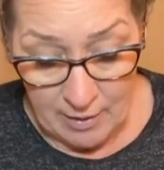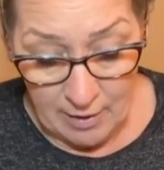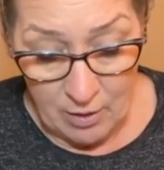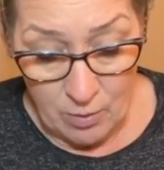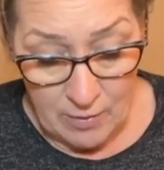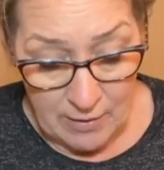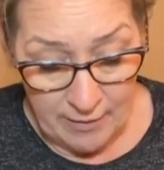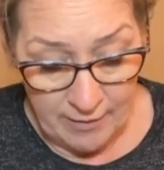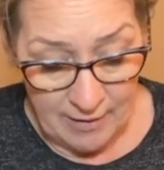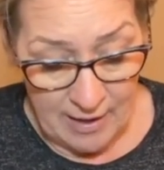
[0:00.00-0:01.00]
you will
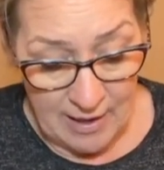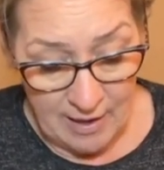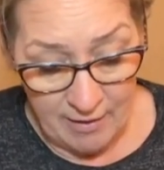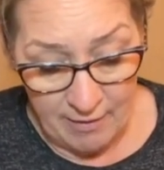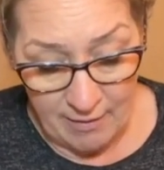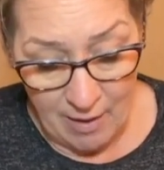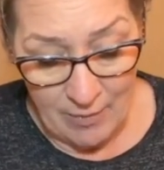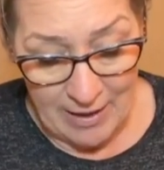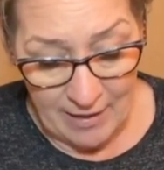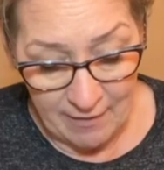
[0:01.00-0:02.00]
see that we
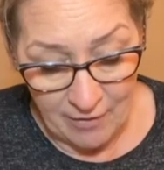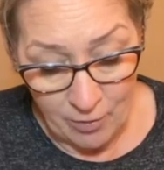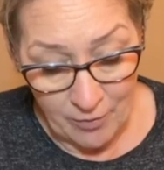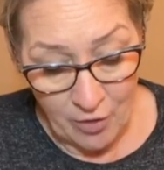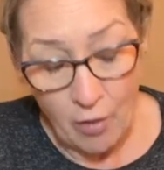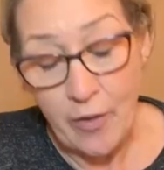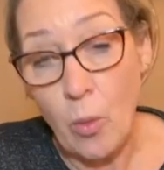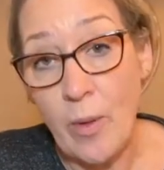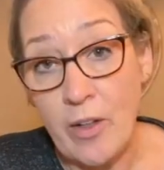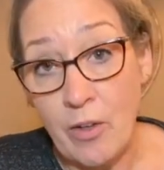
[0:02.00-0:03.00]
get this, what's called a
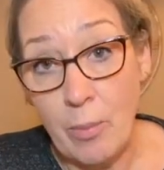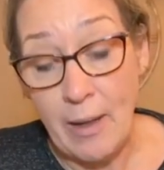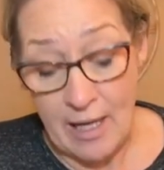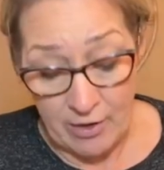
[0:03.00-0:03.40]
window pane.